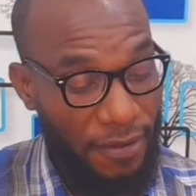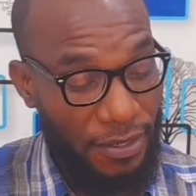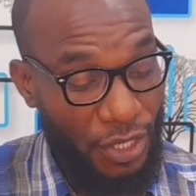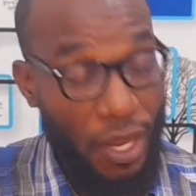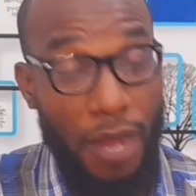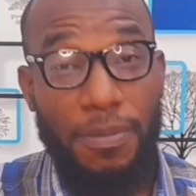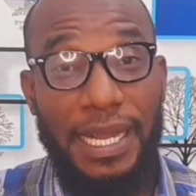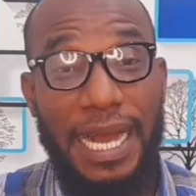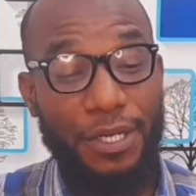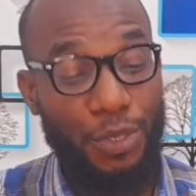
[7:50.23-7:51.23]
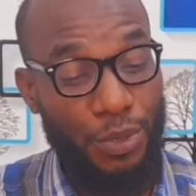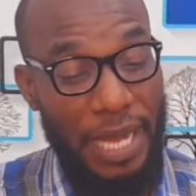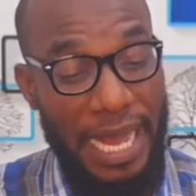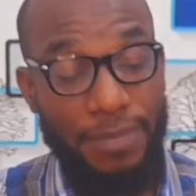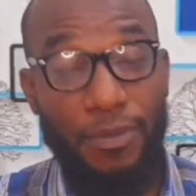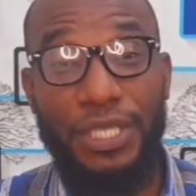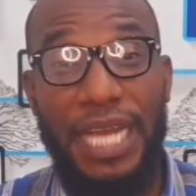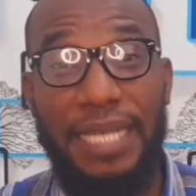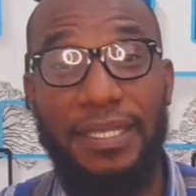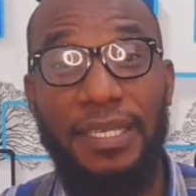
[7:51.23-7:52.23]
some can do as much
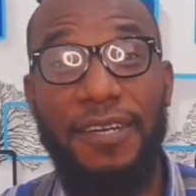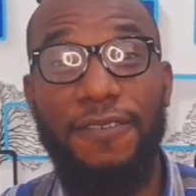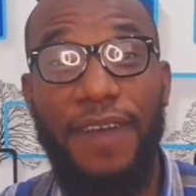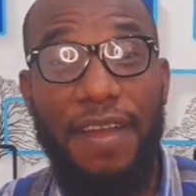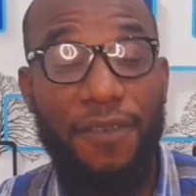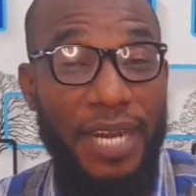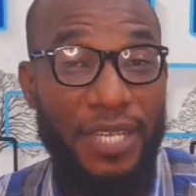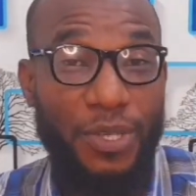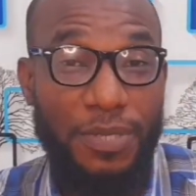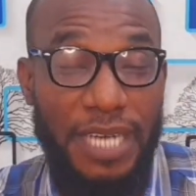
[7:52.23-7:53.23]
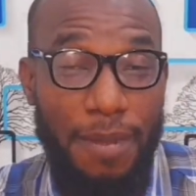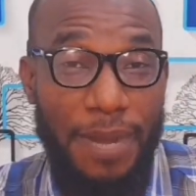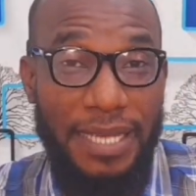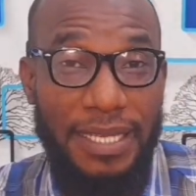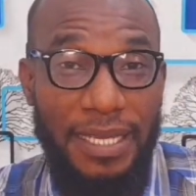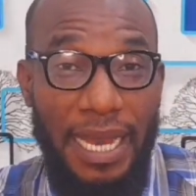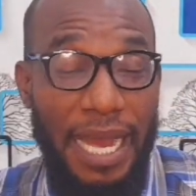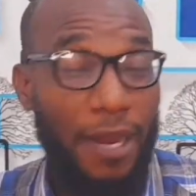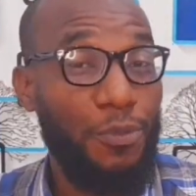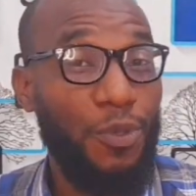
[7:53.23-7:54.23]
as 500 subscribers
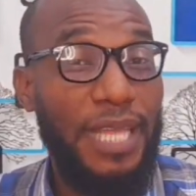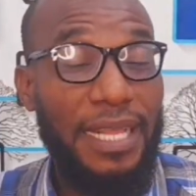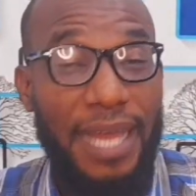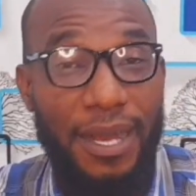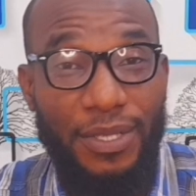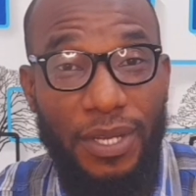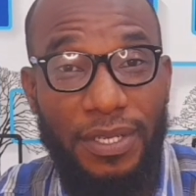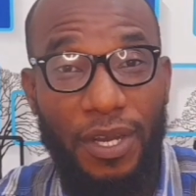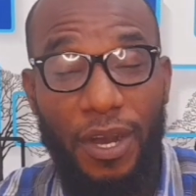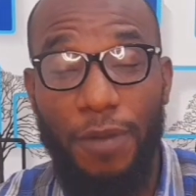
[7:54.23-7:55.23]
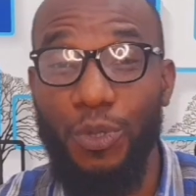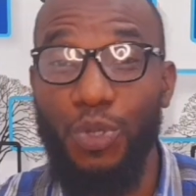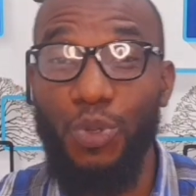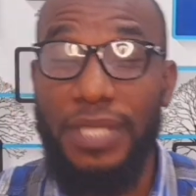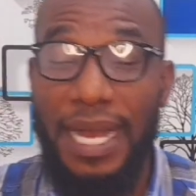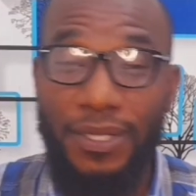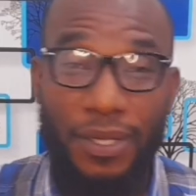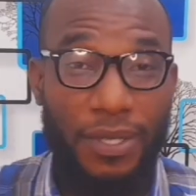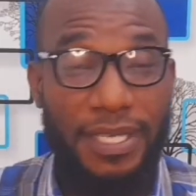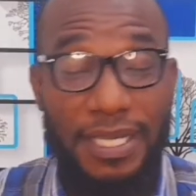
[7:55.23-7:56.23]
and up to 10,000, up to 2,000
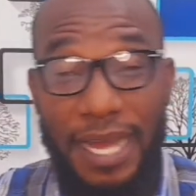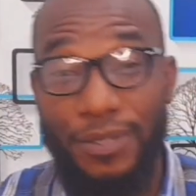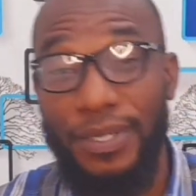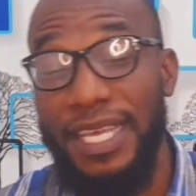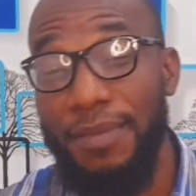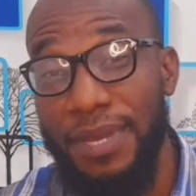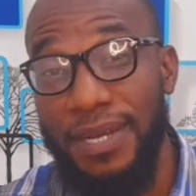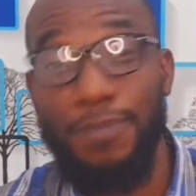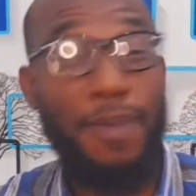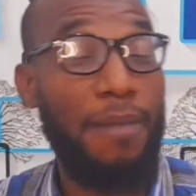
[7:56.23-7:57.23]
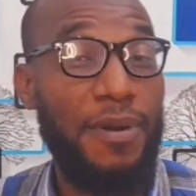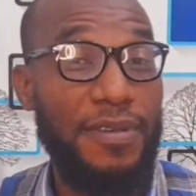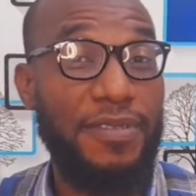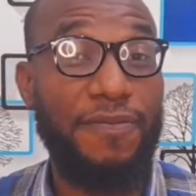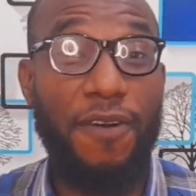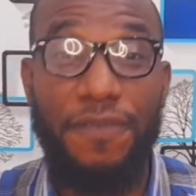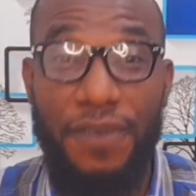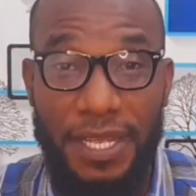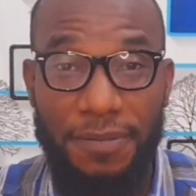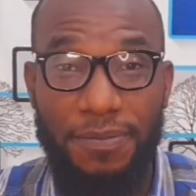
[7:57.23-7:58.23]
or 3,000 emails per month for
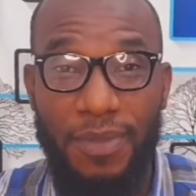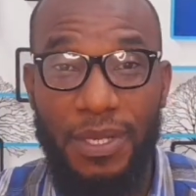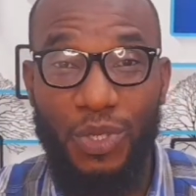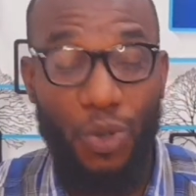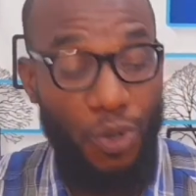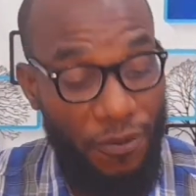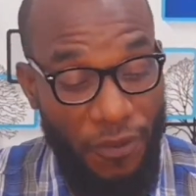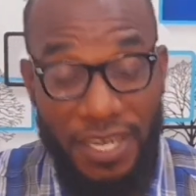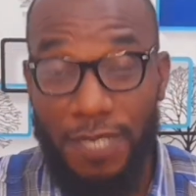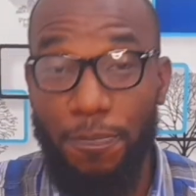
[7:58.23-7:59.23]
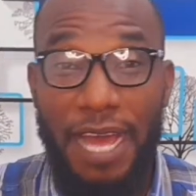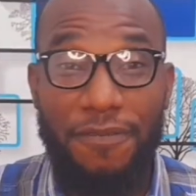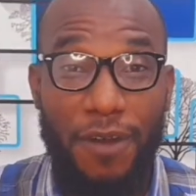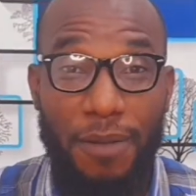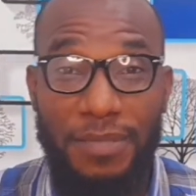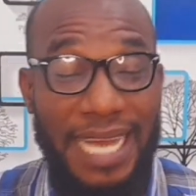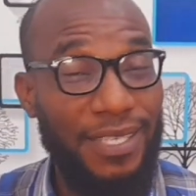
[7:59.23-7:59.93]
free. So look for this platform. There are